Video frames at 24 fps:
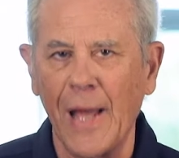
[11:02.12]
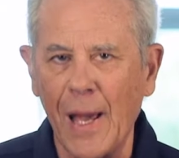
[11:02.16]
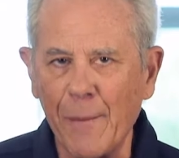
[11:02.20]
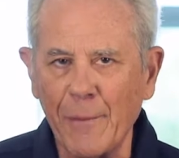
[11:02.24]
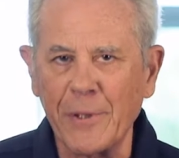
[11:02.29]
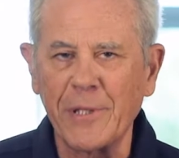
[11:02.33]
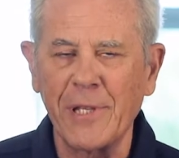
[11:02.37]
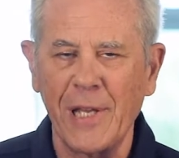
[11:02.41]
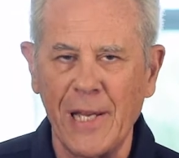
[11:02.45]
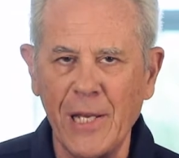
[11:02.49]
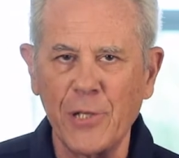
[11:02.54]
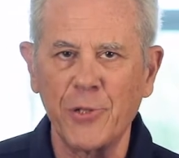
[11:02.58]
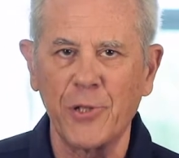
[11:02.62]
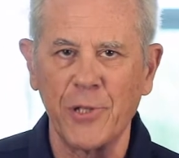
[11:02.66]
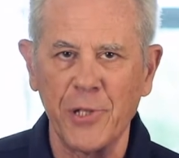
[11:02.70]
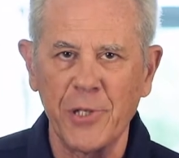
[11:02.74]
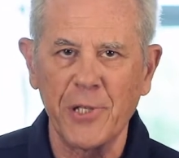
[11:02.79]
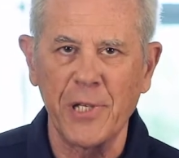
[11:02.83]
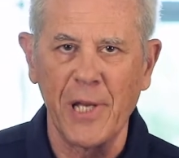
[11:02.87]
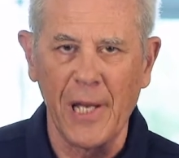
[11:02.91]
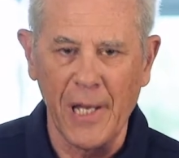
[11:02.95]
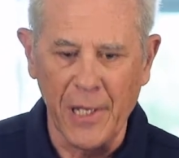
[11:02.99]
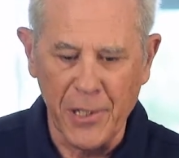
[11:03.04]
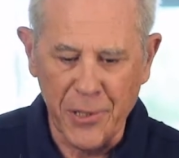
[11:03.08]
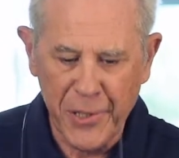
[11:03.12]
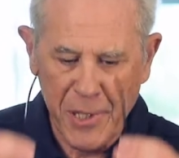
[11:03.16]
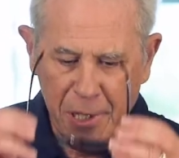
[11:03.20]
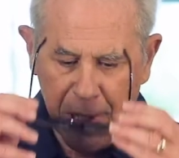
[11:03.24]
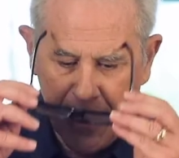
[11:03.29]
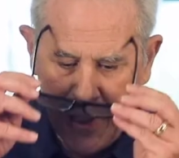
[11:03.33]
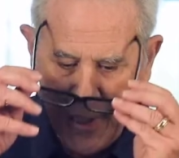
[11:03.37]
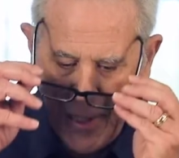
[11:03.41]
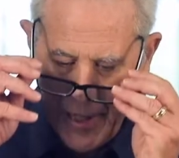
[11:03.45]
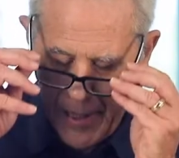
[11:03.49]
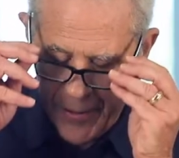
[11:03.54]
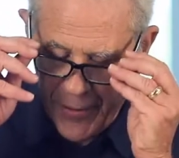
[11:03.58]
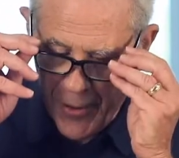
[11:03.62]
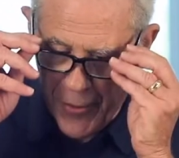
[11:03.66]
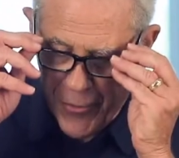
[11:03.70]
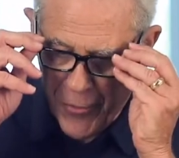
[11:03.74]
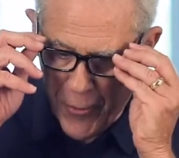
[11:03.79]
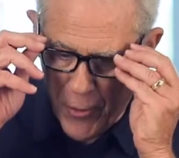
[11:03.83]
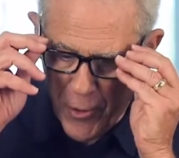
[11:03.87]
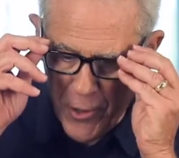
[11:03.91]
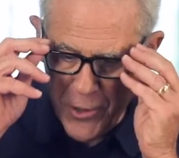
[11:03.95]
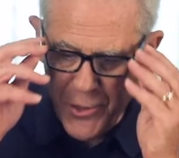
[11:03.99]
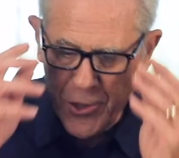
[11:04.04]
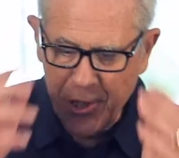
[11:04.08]
Lamentations says in the
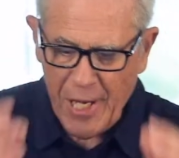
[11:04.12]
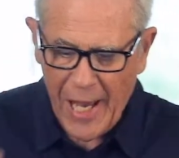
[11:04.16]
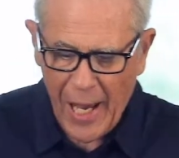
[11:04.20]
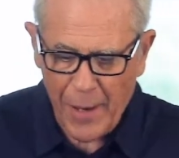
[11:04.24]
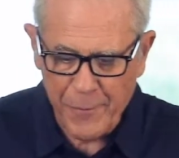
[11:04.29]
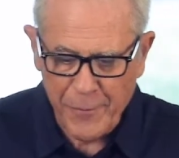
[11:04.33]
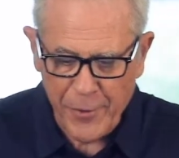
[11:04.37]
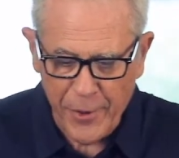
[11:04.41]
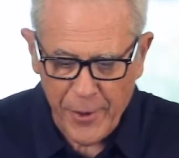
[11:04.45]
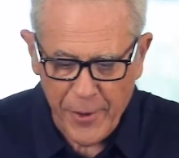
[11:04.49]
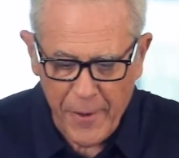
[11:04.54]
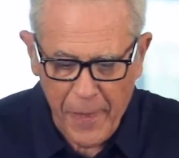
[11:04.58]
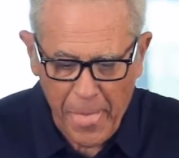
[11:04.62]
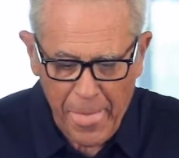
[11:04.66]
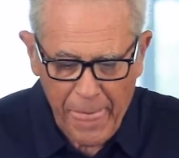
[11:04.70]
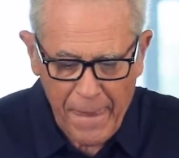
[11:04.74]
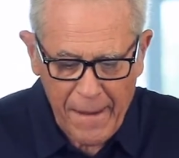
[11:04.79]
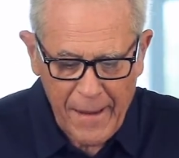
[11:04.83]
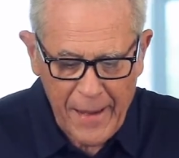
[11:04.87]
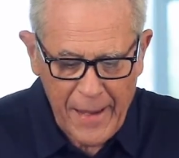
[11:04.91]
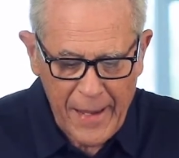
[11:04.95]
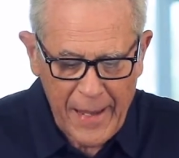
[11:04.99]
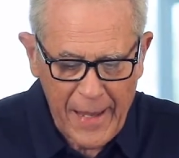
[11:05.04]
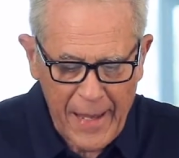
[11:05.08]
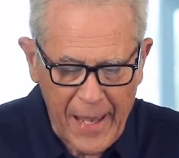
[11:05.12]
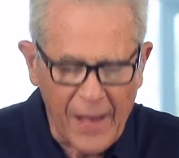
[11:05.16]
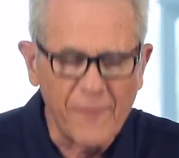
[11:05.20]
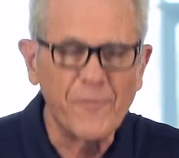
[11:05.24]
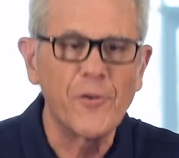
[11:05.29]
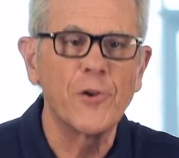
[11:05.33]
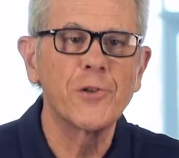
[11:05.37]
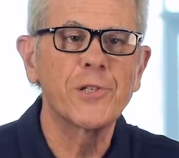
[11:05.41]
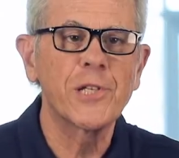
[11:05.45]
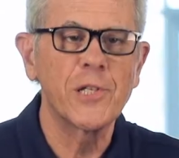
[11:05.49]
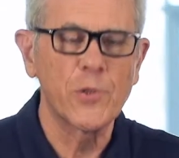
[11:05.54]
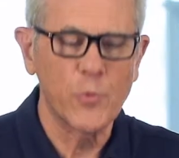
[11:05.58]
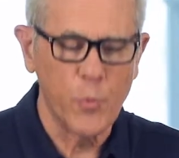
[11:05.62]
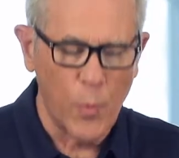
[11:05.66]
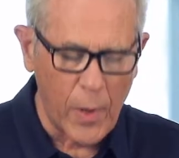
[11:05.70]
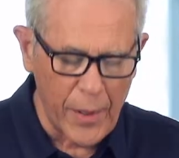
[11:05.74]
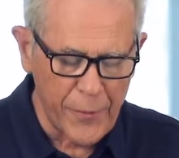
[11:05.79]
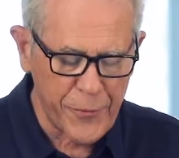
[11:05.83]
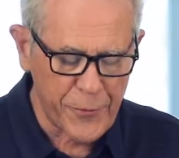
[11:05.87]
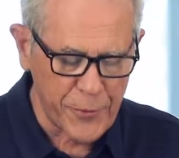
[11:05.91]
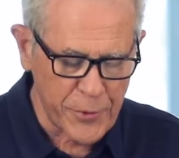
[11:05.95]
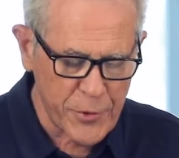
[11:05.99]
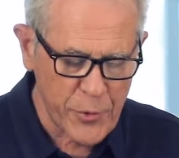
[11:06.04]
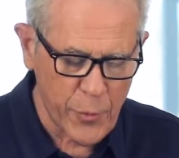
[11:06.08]
third chapter and verses
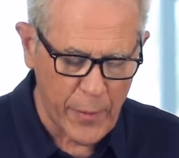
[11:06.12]
1 through